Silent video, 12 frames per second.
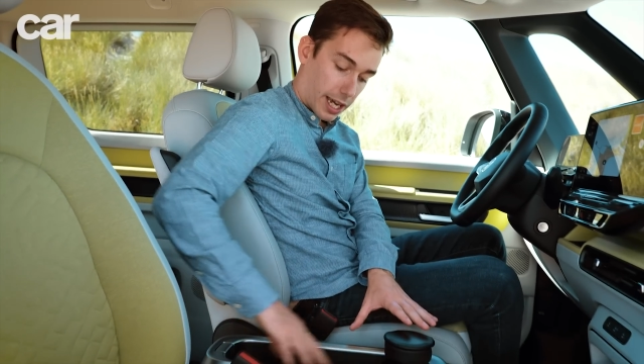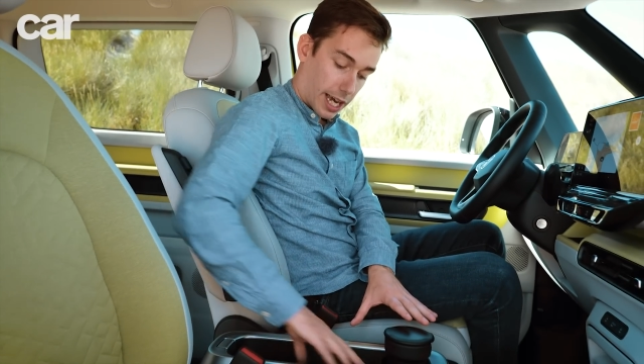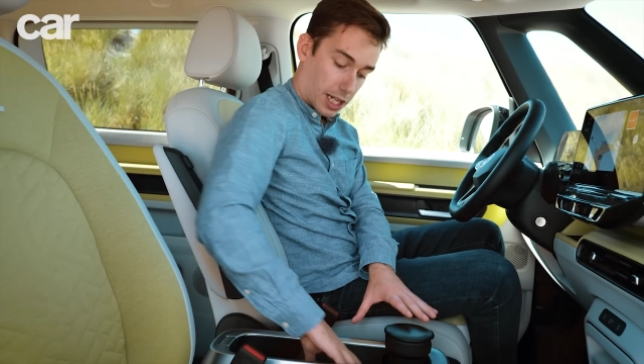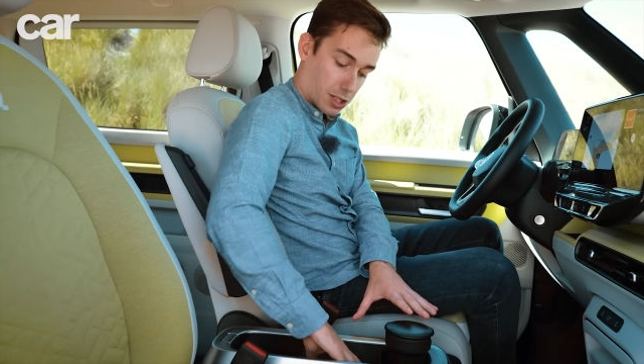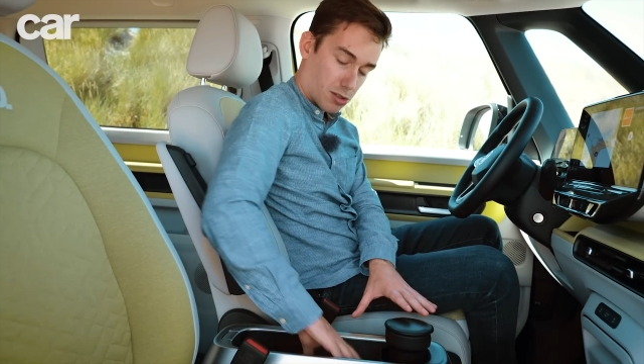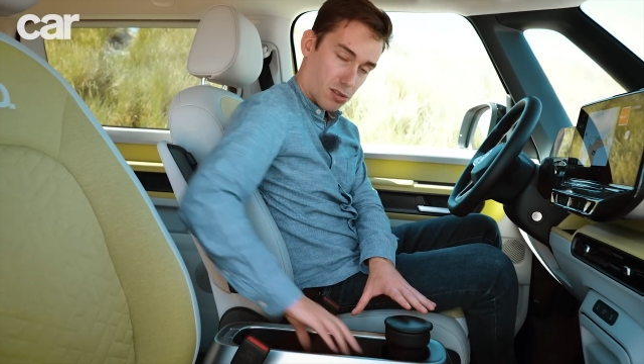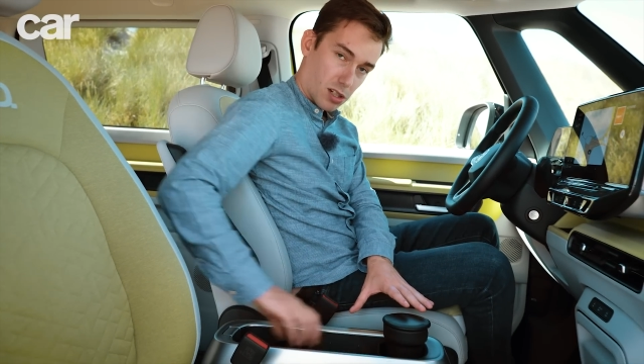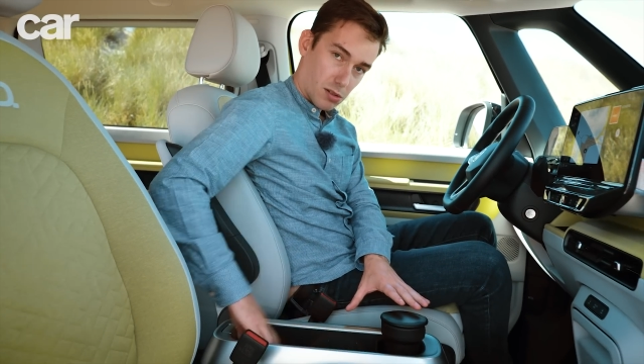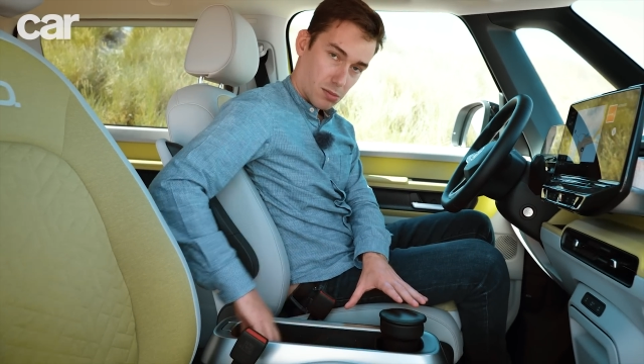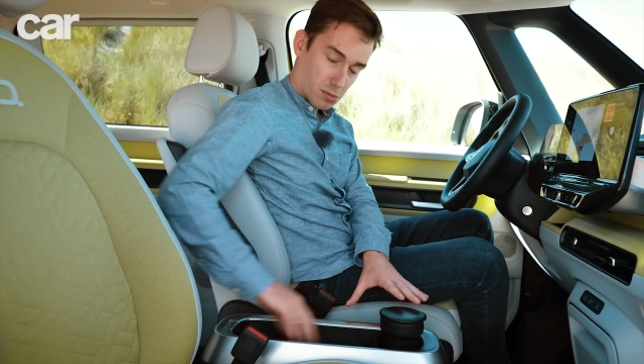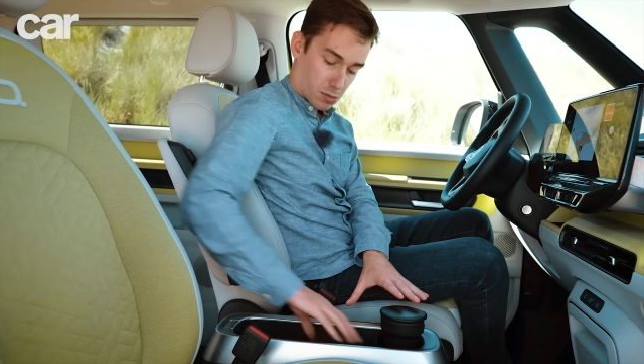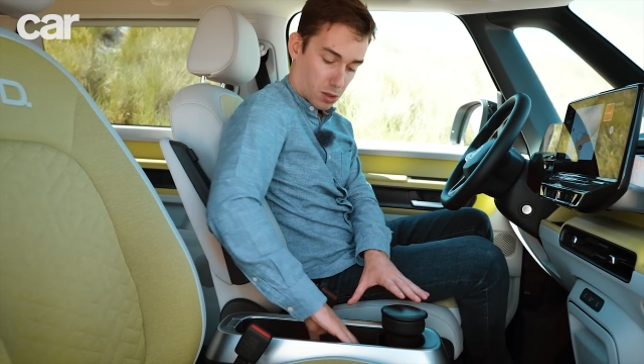extra
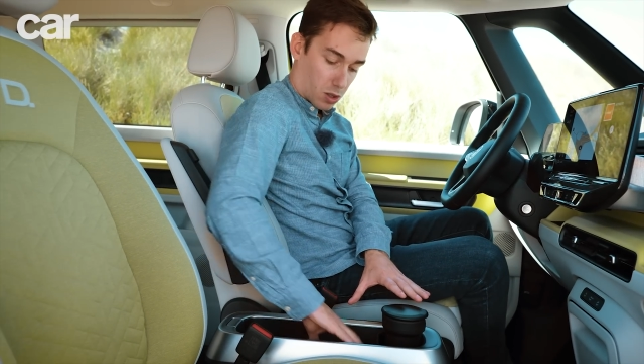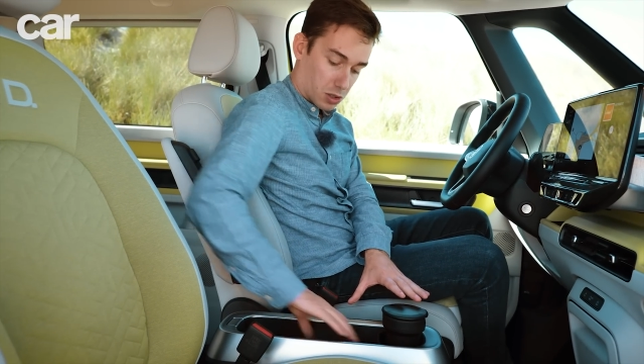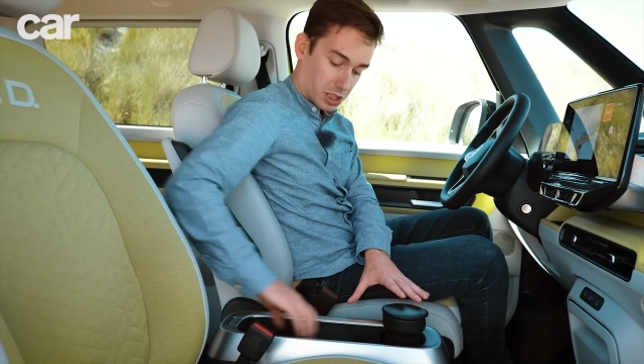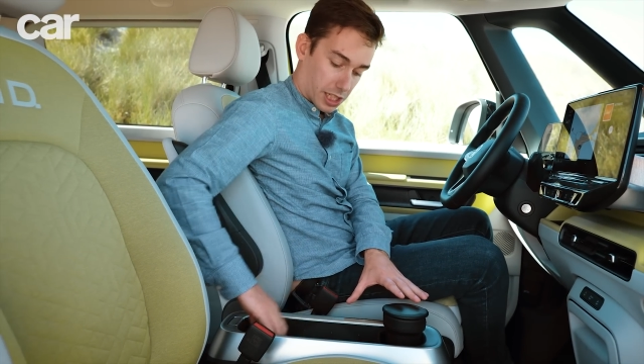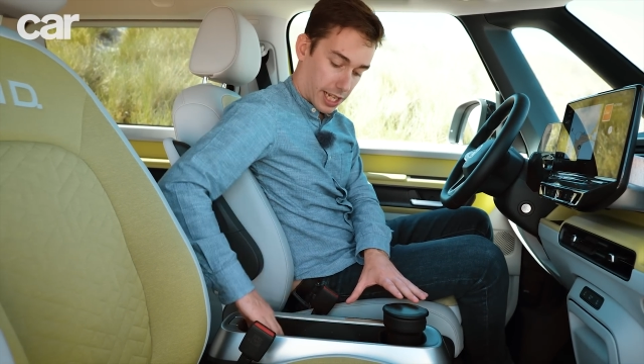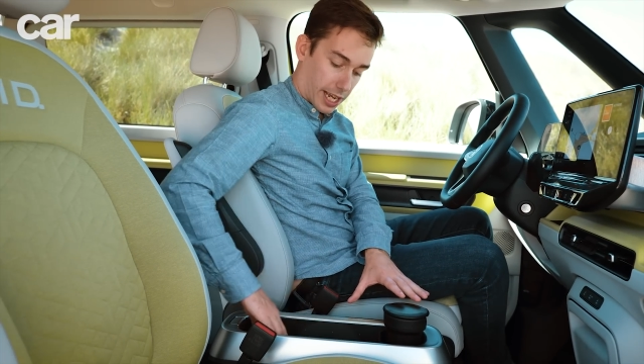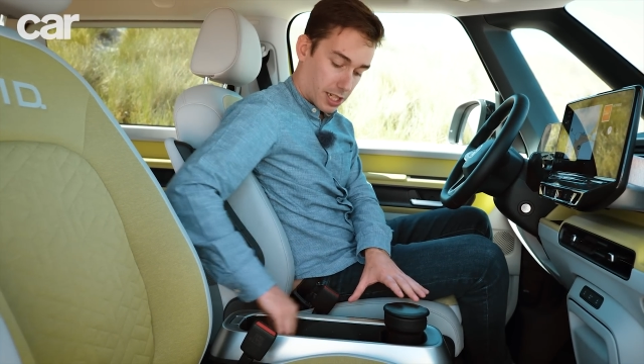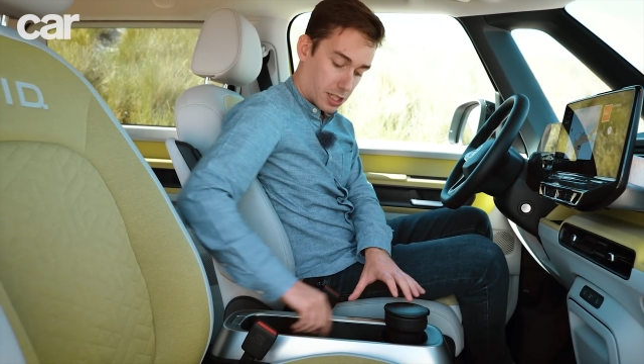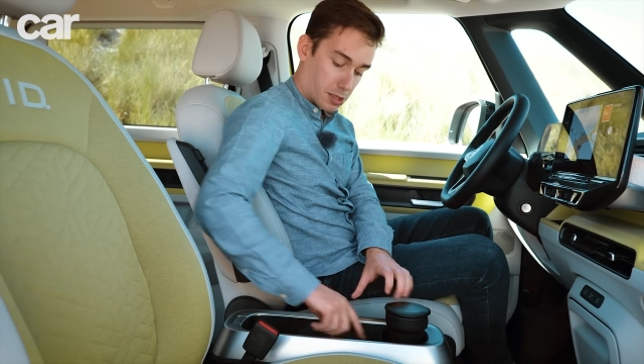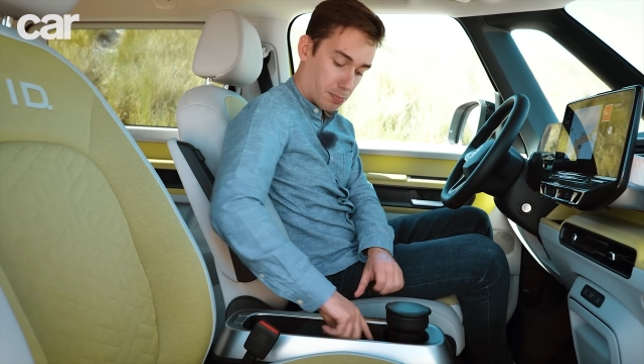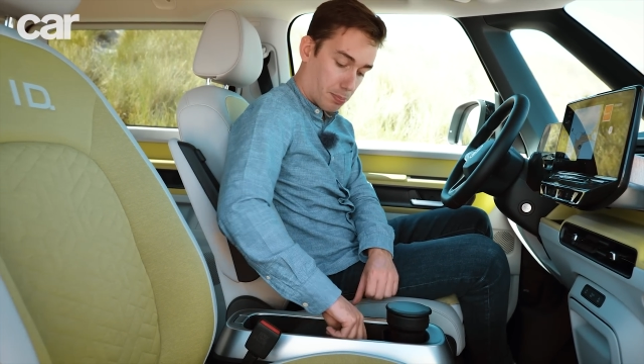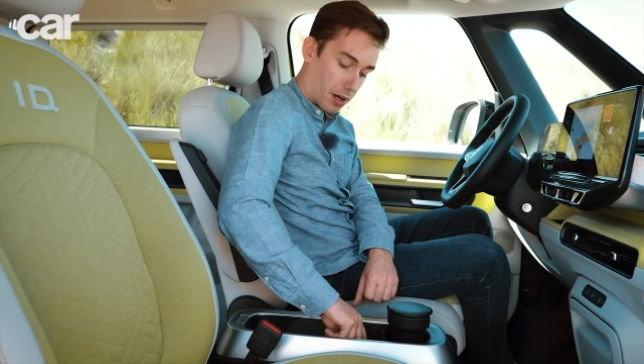odds and
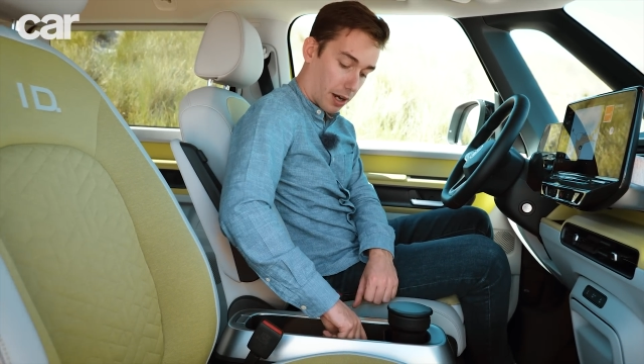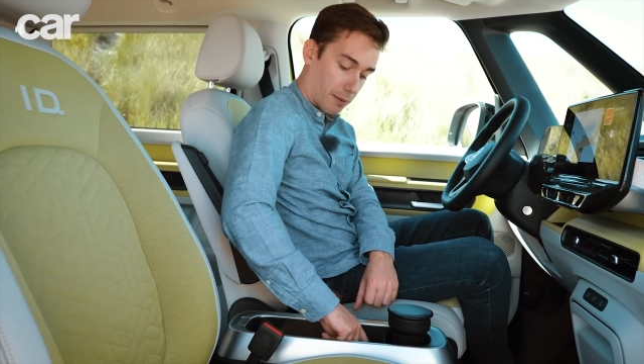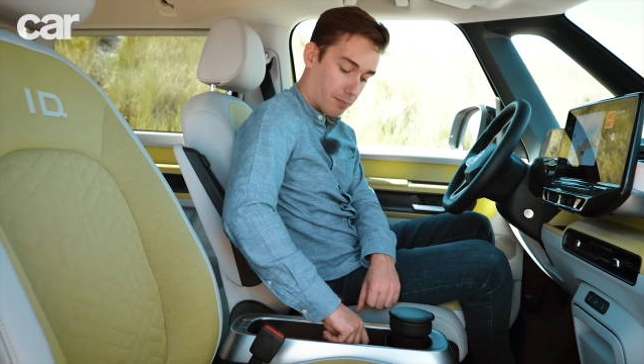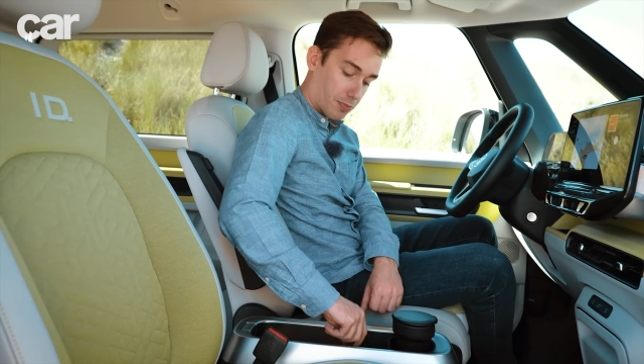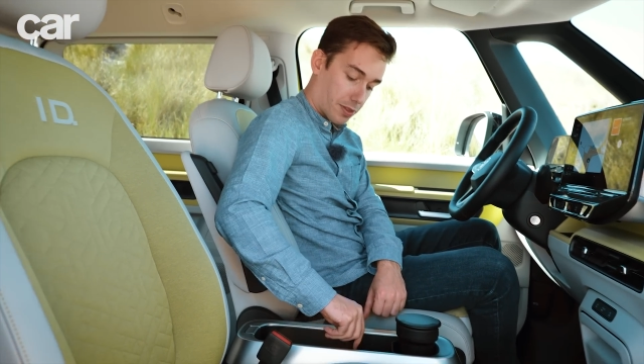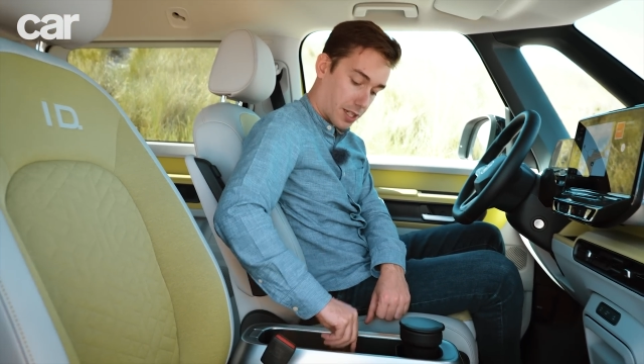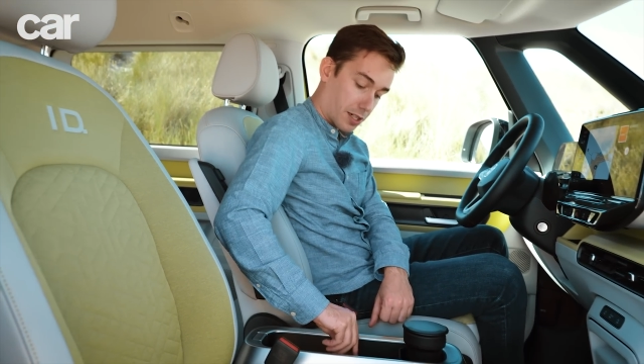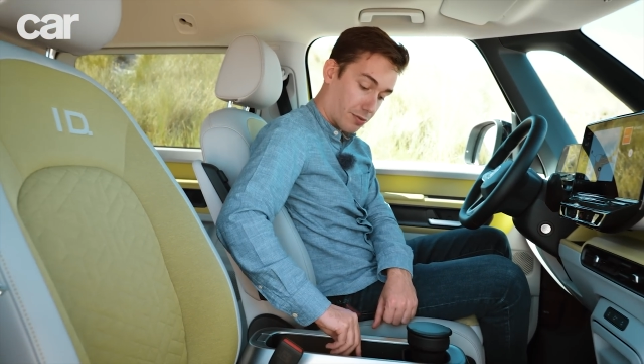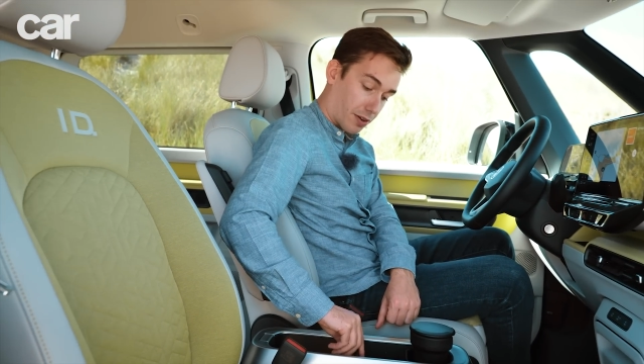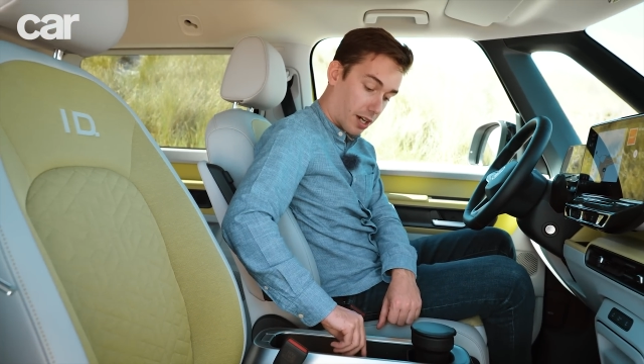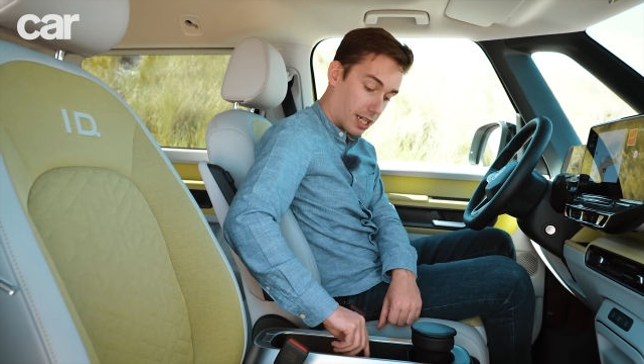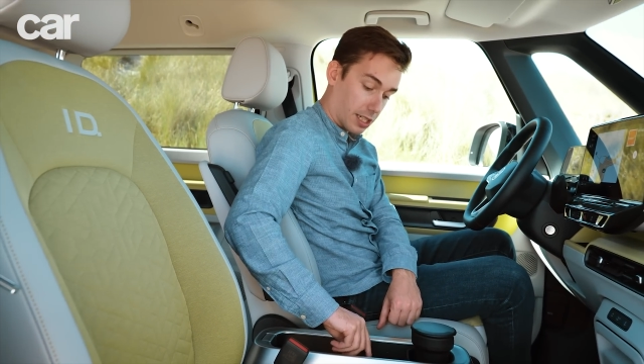ends, but the
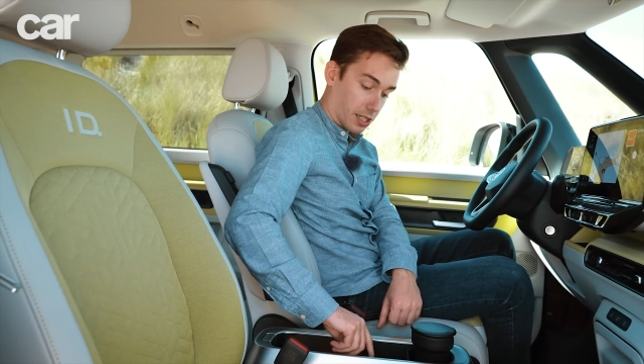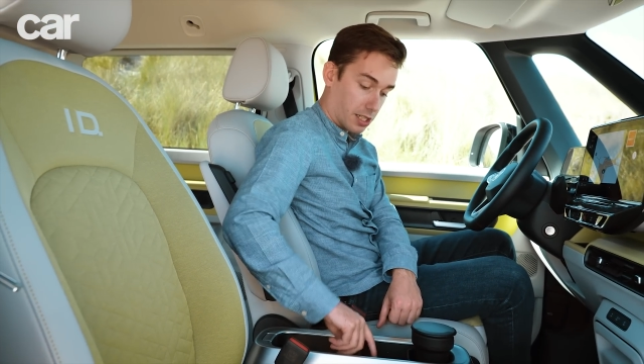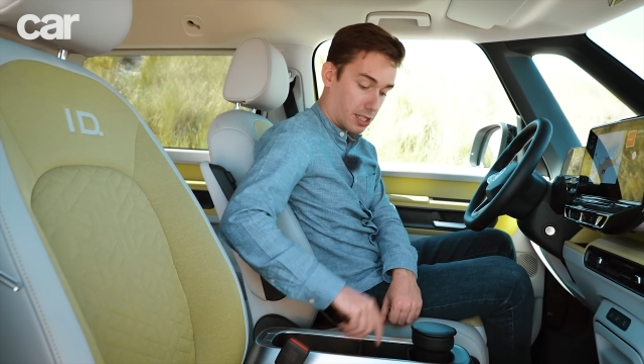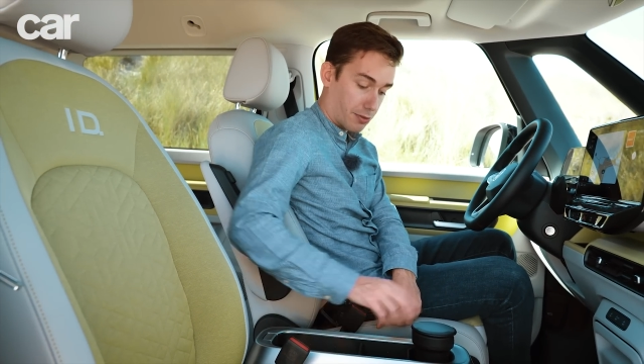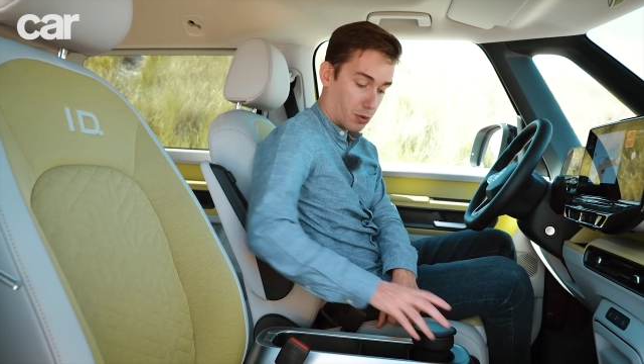dividers,